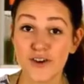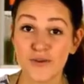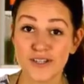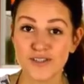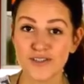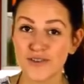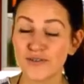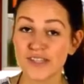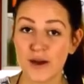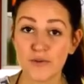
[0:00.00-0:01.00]
know what to
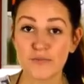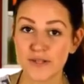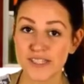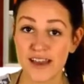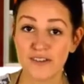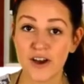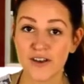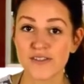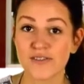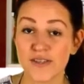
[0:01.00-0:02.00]
use, I will put down
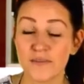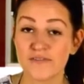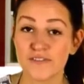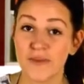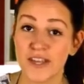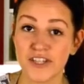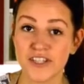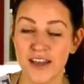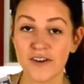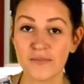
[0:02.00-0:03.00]
also some information
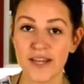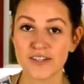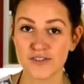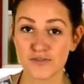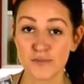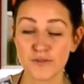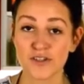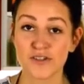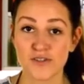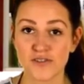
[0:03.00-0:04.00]
down in my description
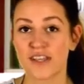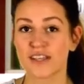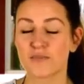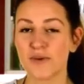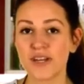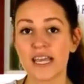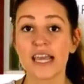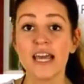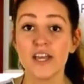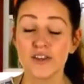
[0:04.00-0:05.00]
concerning the
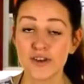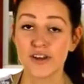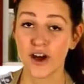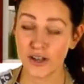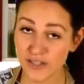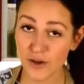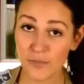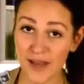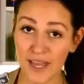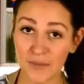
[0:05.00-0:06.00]
pudding. You can also
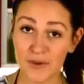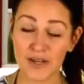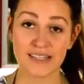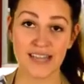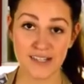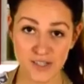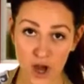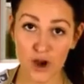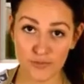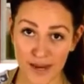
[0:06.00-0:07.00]
buy a pudding that is
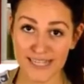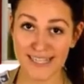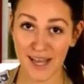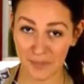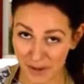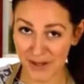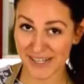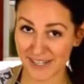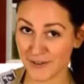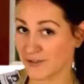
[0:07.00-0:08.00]
already a
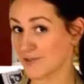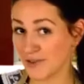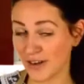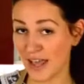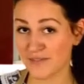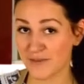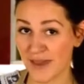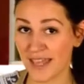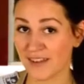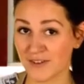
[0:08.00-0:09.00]
pudding. You don't have to
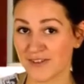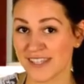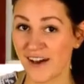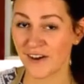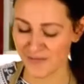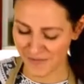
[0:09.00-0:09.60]
make it yourself.